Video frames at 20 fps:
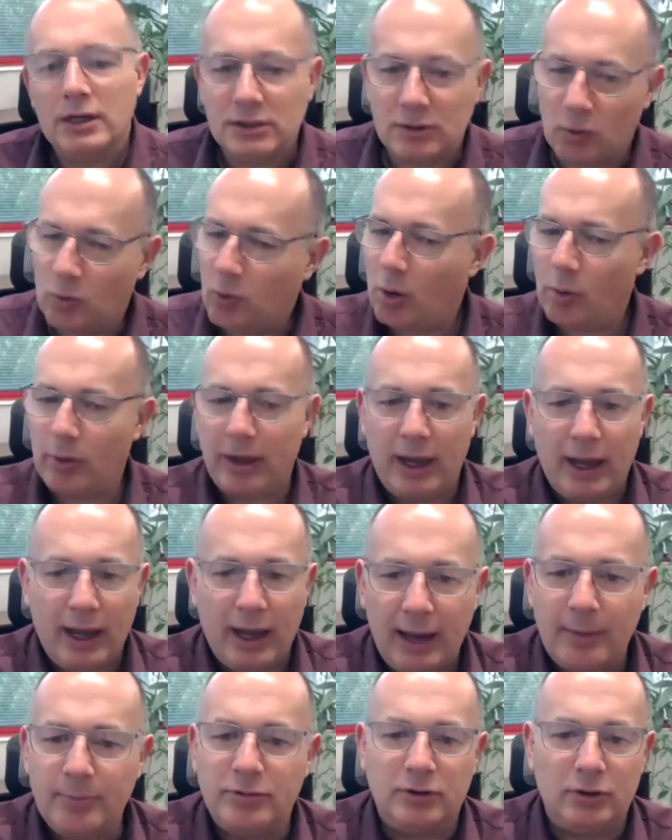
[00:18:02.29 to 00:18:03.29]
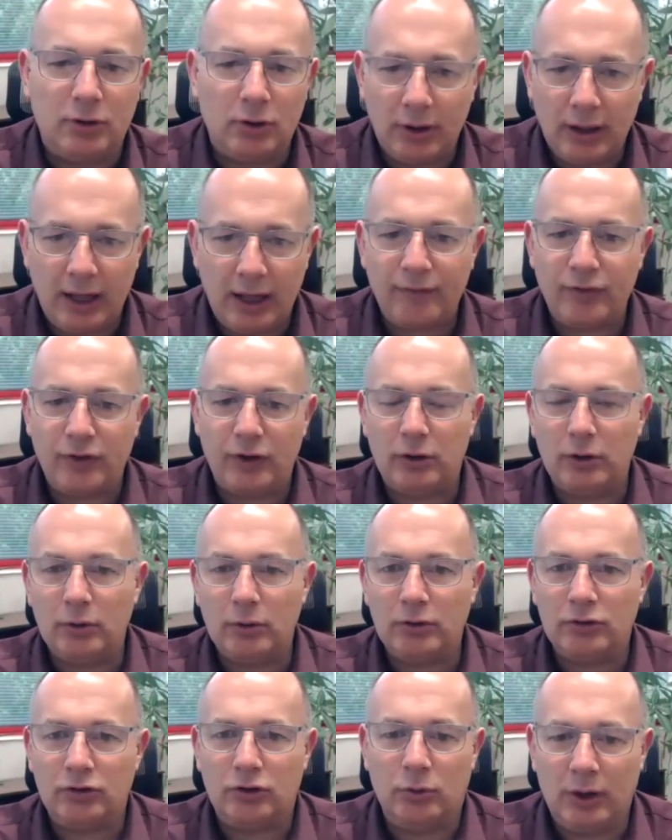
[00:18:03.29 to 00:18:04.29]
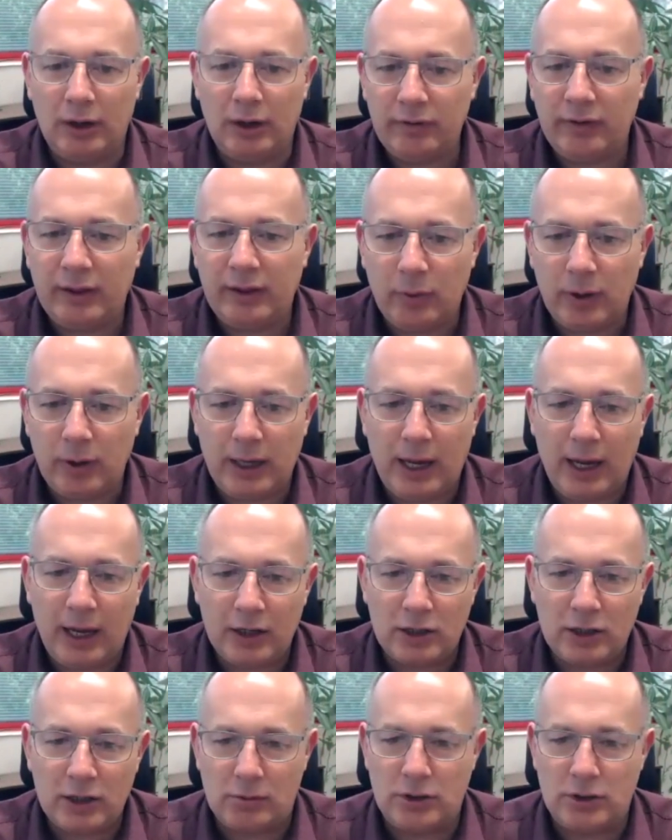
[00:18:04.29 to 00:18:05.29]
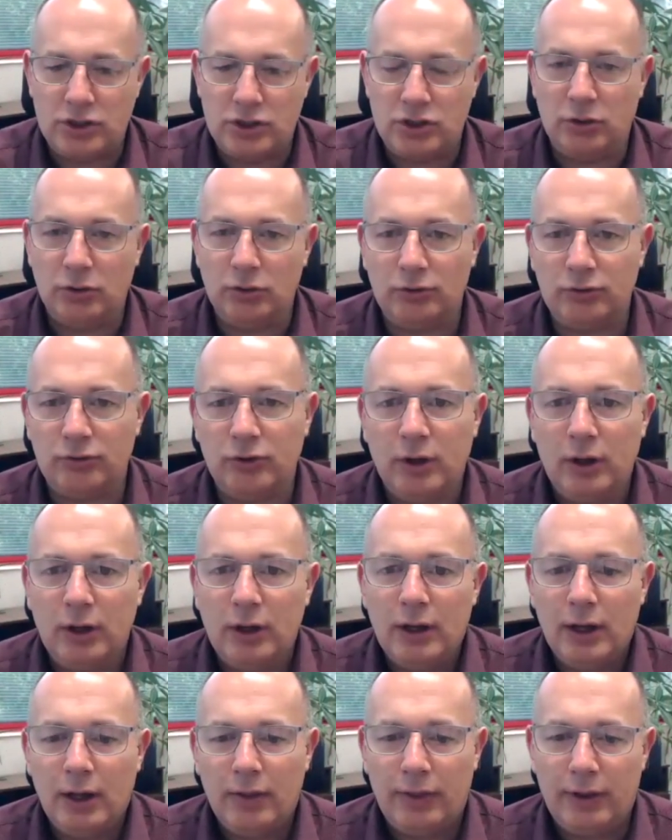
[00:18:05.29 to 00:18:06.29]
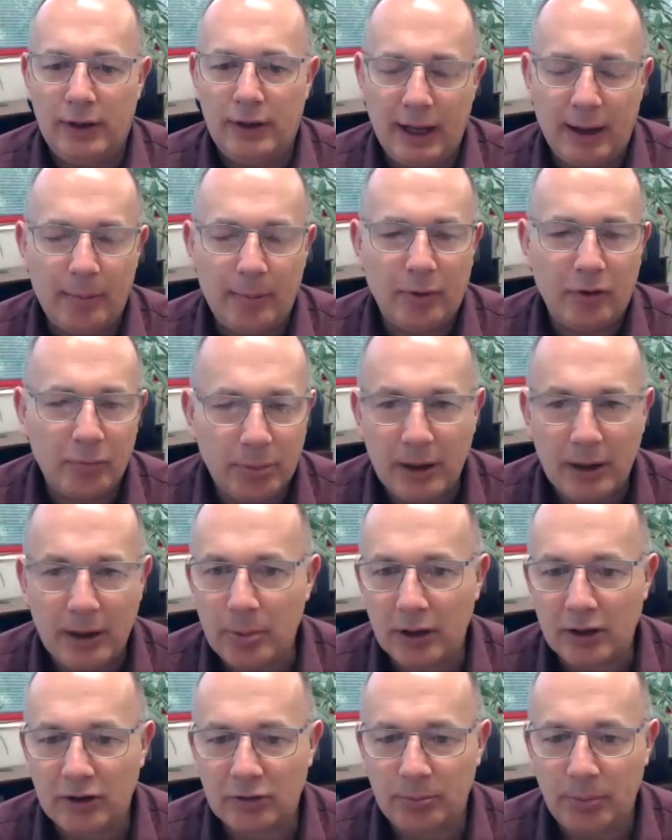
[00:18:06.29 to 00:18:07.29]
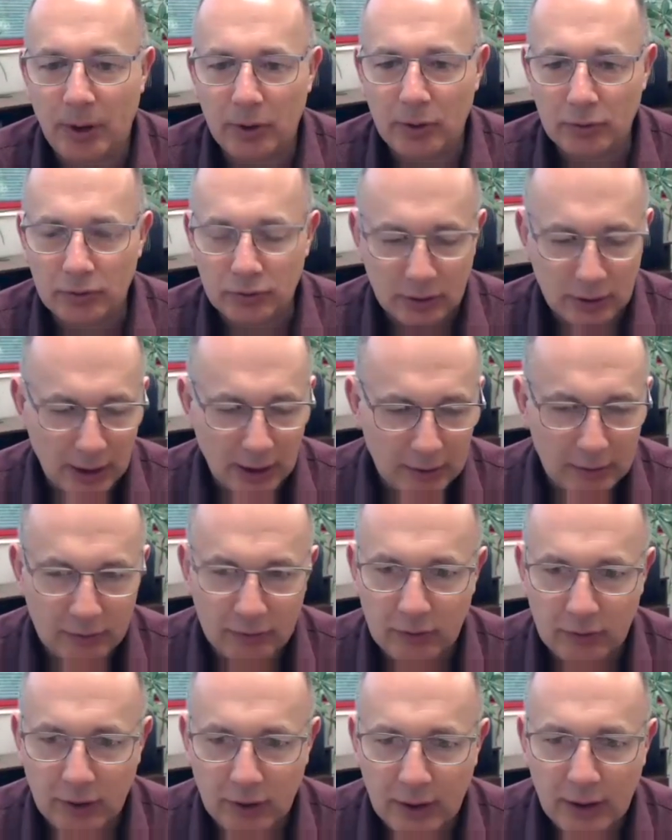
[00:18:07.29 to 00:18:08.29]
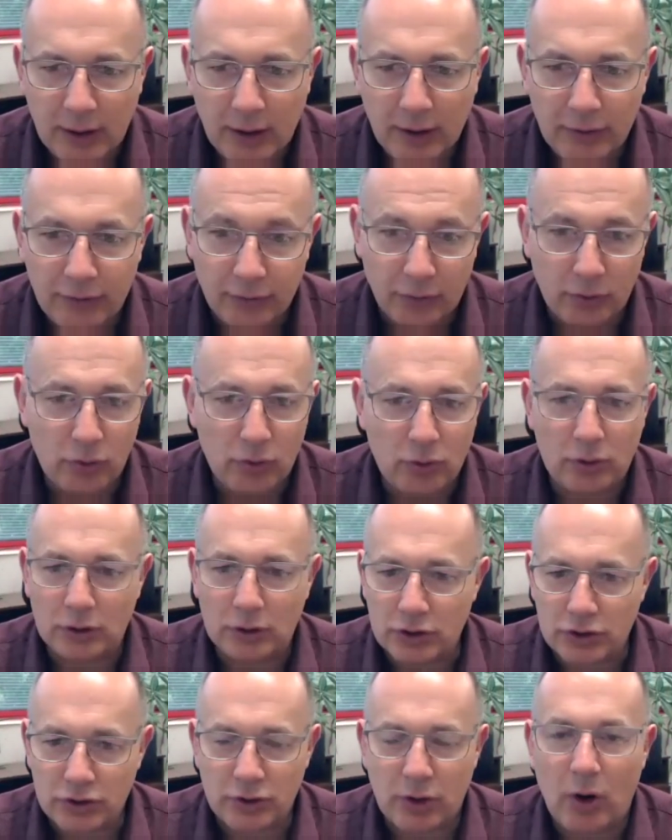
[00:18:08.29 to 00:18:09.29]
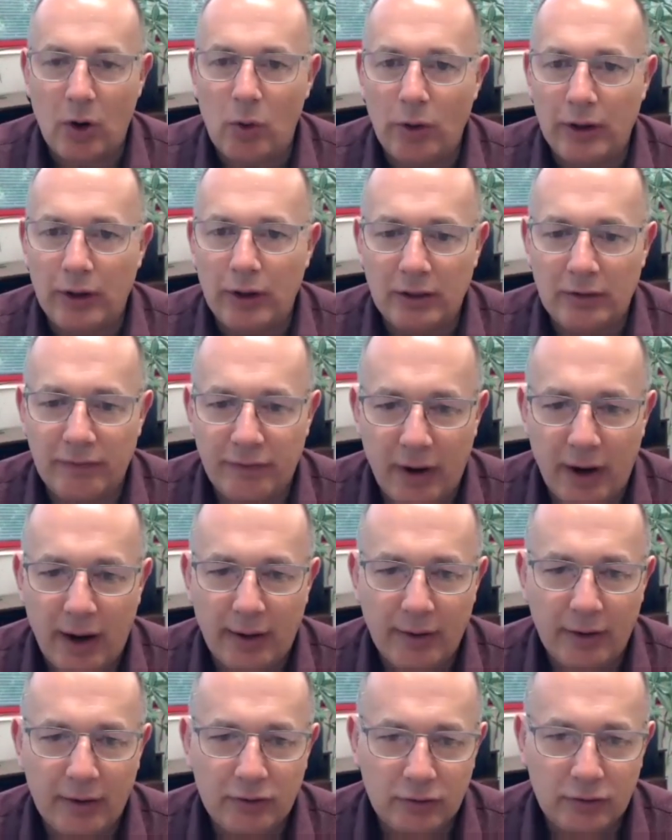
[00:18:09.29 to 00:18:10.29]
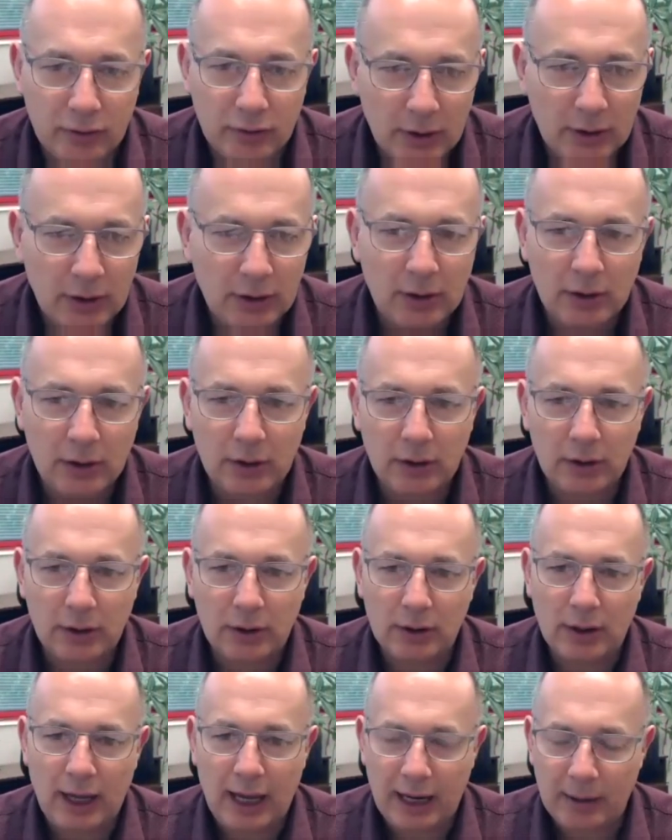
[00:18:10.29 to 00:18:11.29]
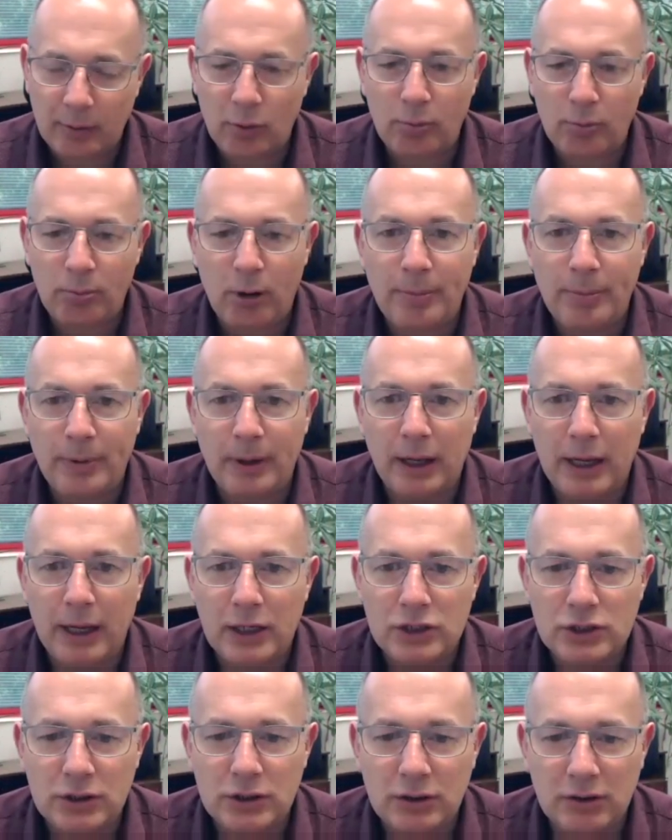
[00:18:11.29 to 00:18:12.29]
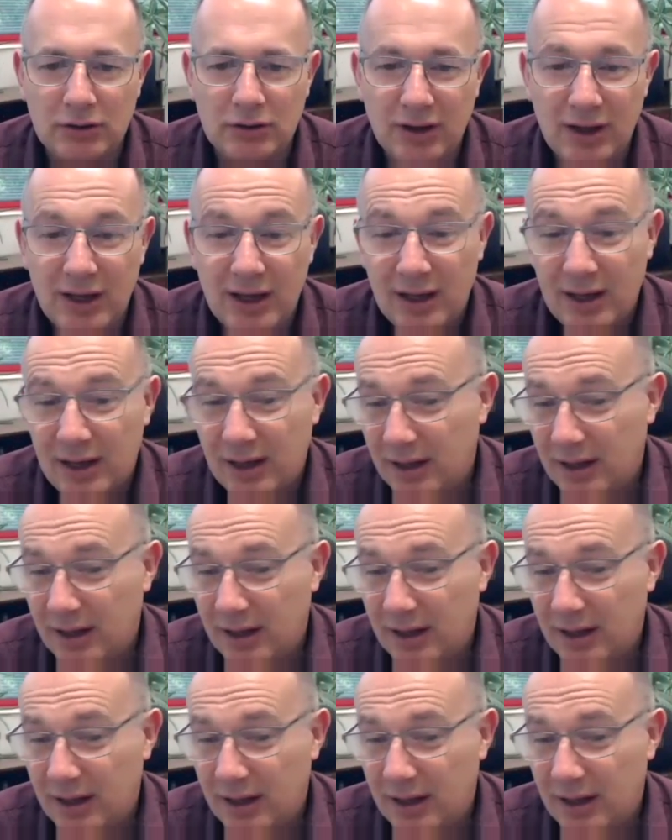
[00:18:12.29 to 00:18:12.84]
So what we absolutely have to do is do everything we can to reduce the number of people exposed, and that's through controlling the virus in animal populations.